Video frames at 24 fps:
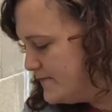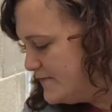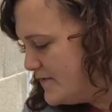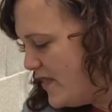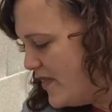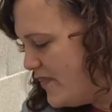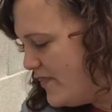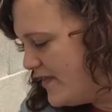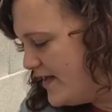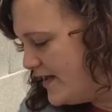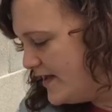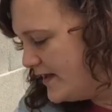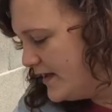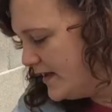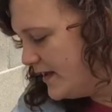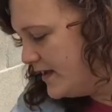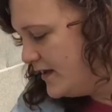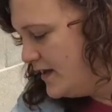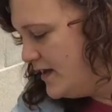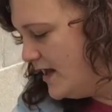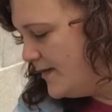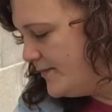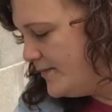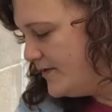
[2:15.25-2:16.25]
that the
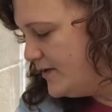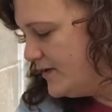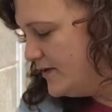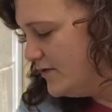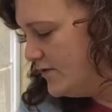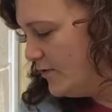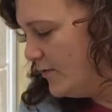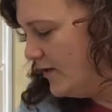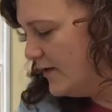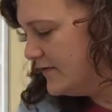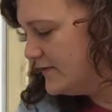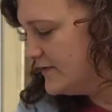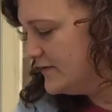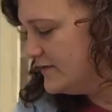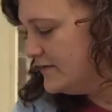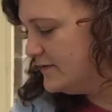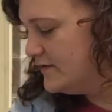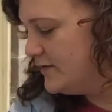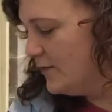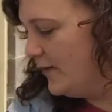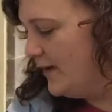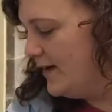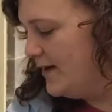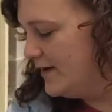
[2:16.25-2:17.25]
end up here wasn't
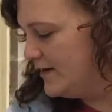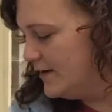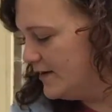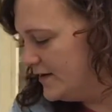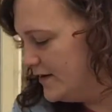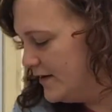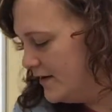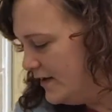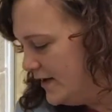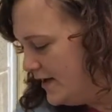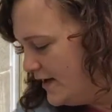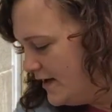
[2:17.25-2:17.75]
square